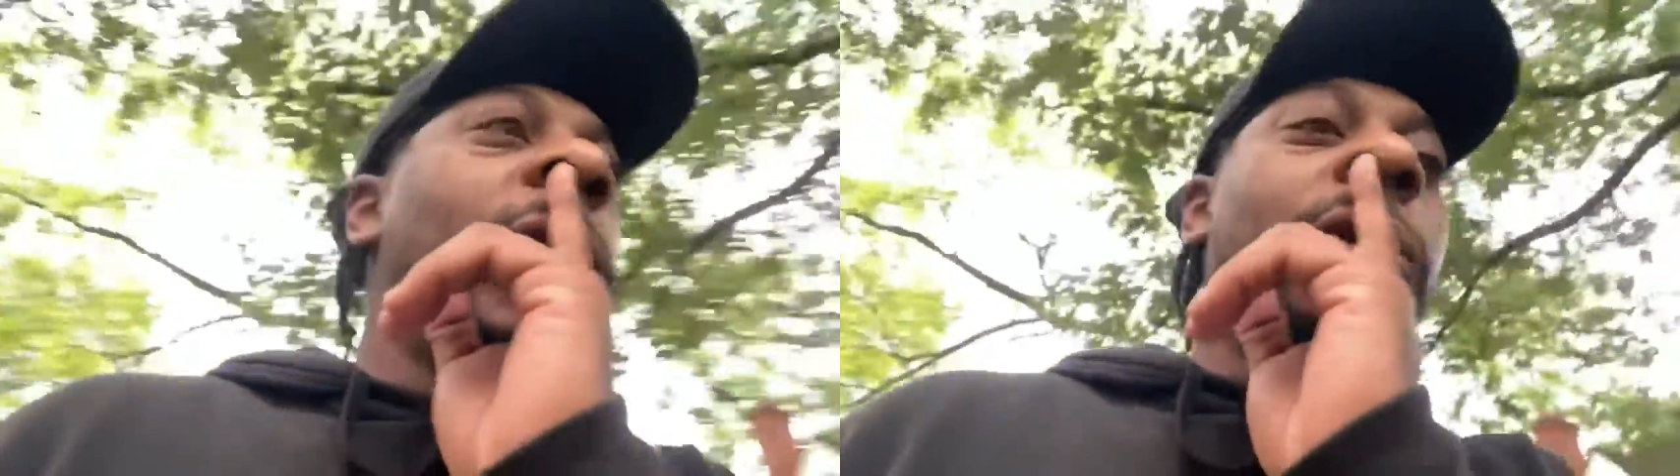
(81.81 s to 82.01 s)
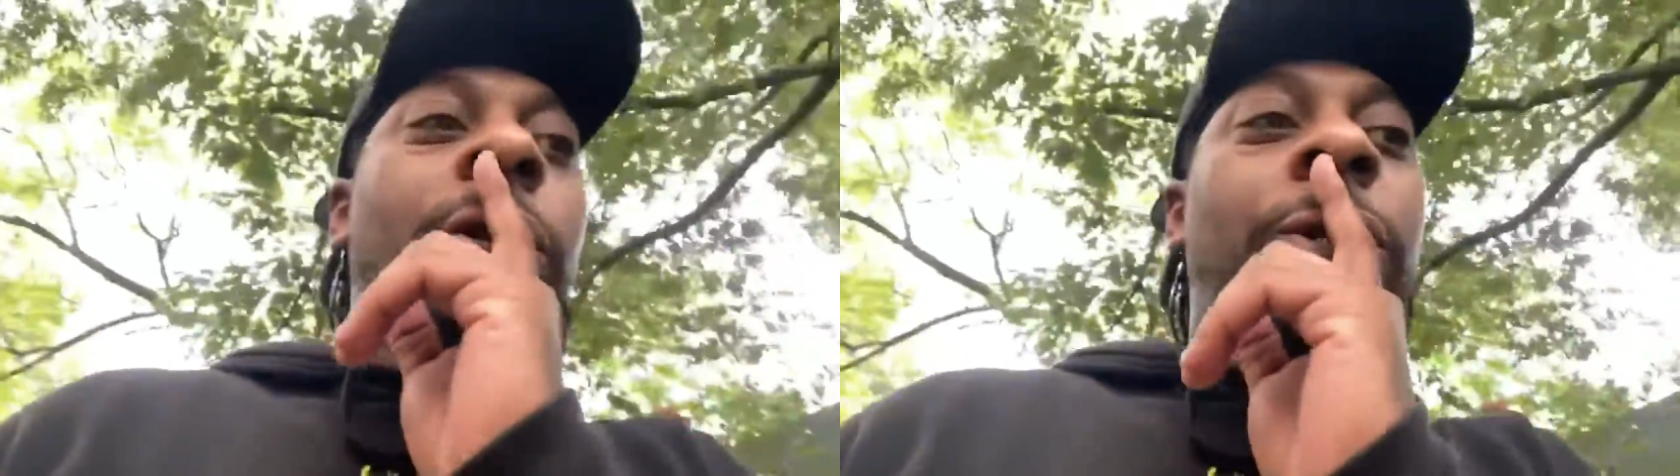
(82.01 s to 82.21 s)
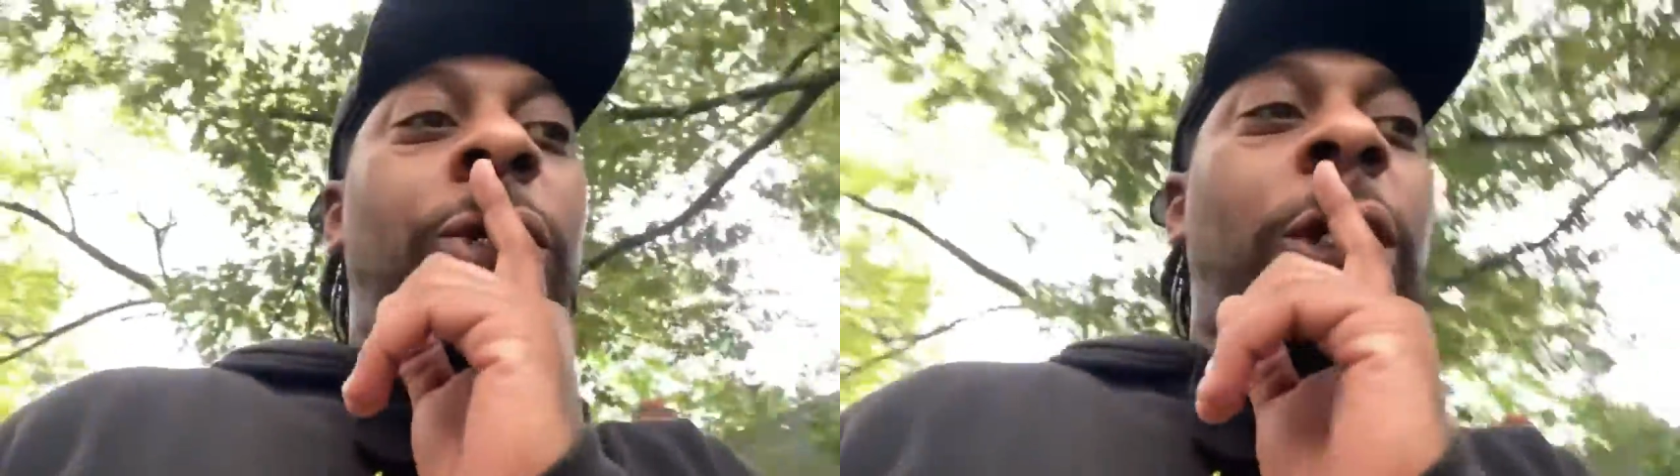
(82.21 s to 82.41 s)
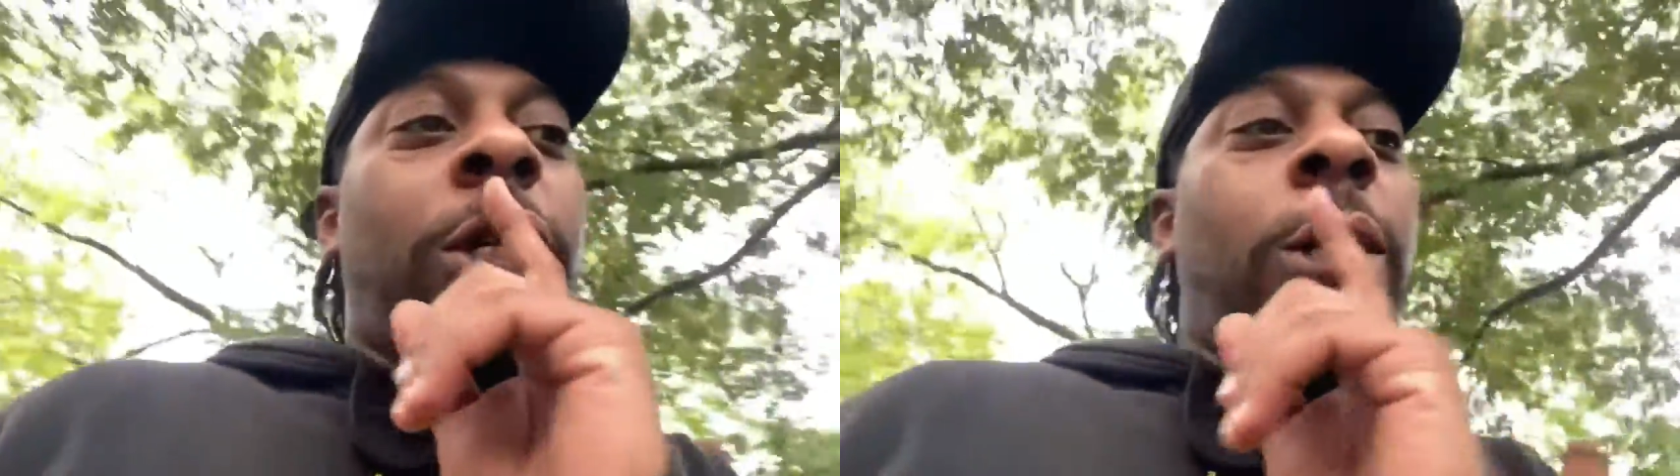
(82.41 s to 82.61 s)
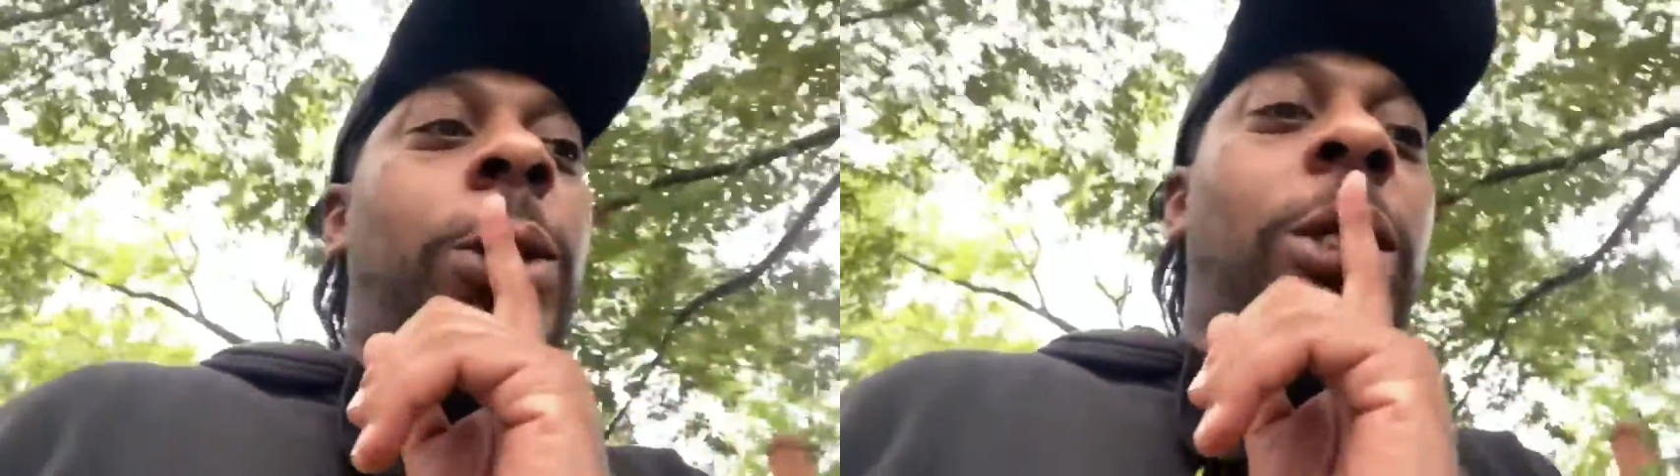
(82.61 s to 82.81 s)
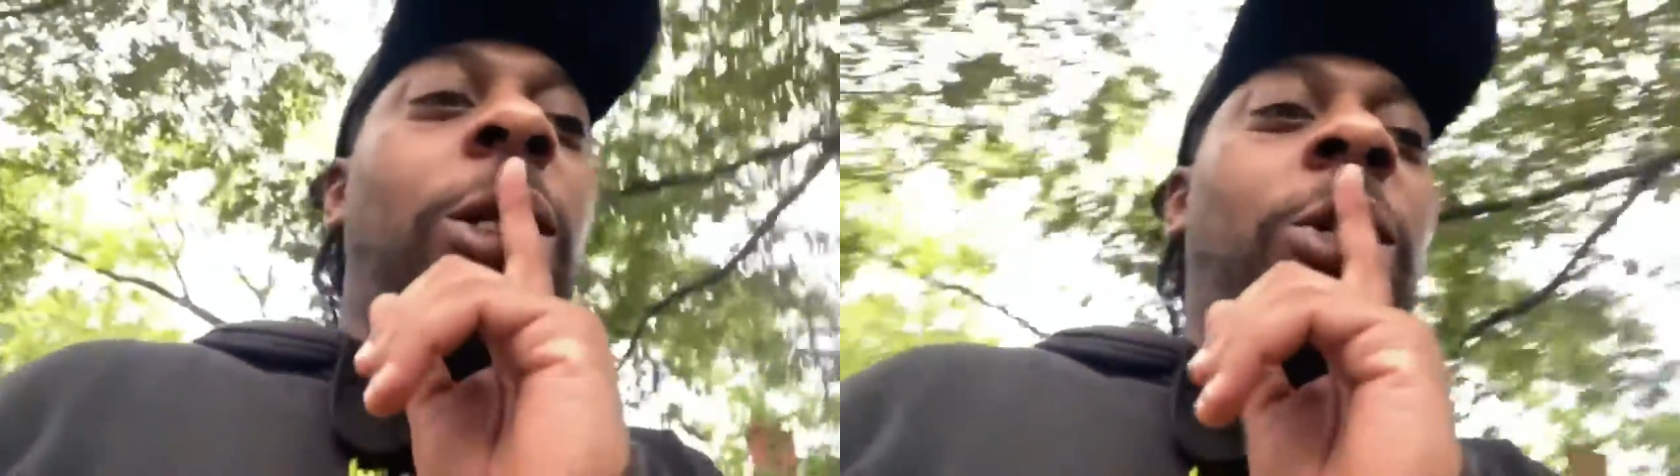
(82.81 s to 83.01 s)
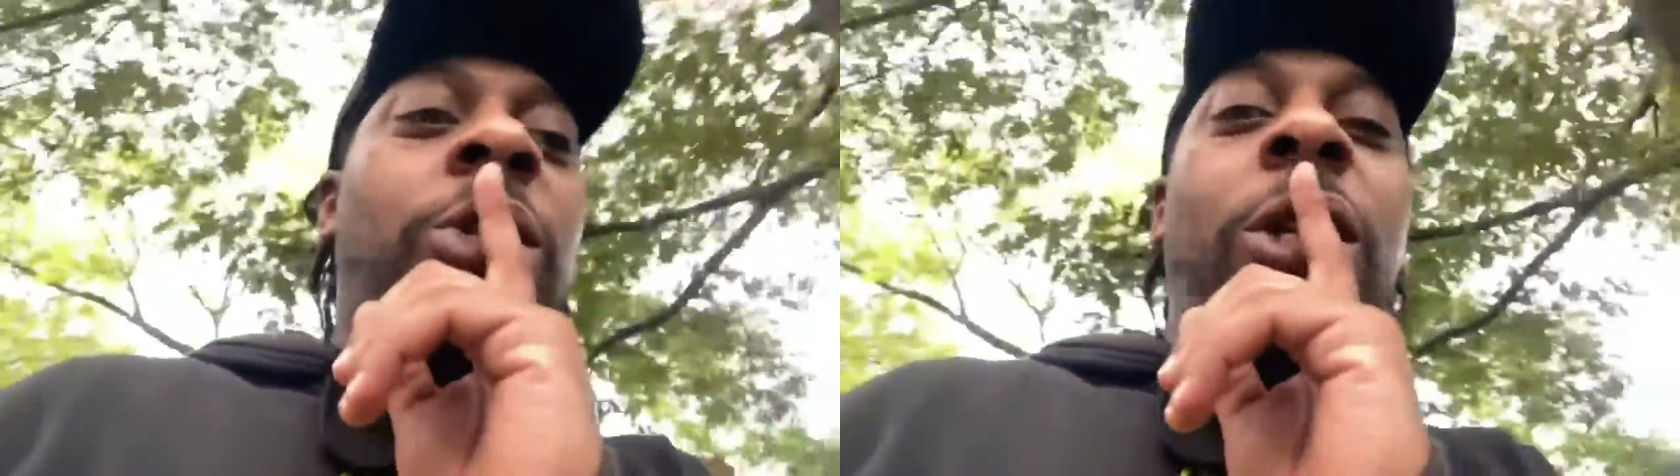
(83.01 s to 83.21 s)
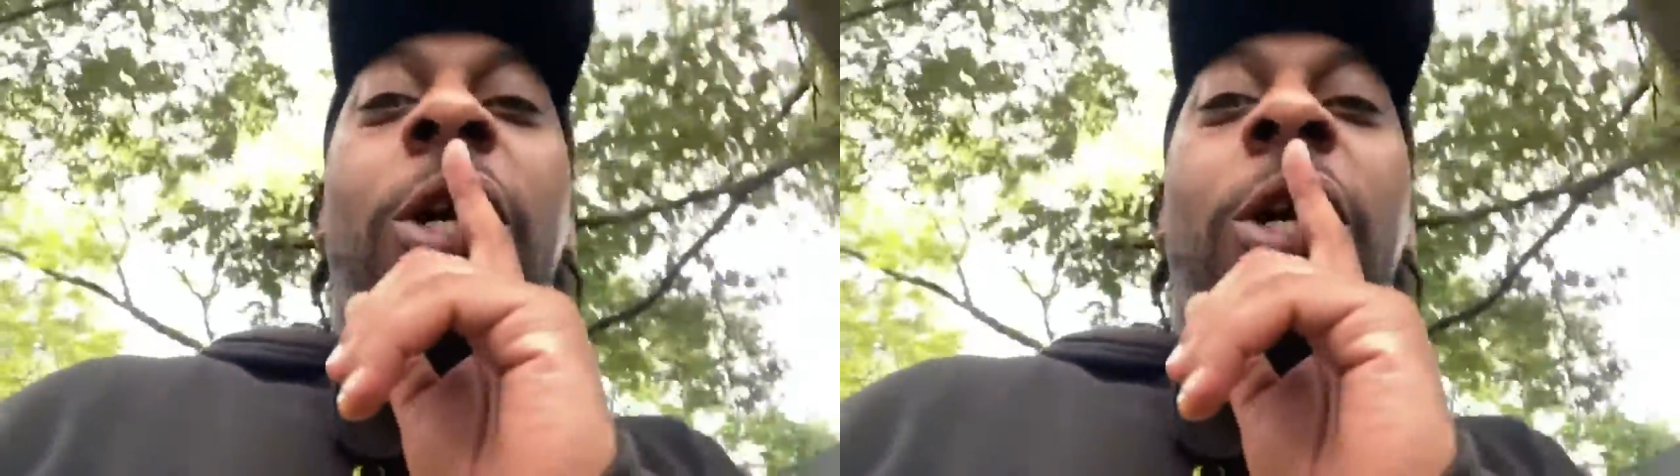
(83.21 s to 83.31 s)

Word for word: You don't know shit. You ain't seen shit.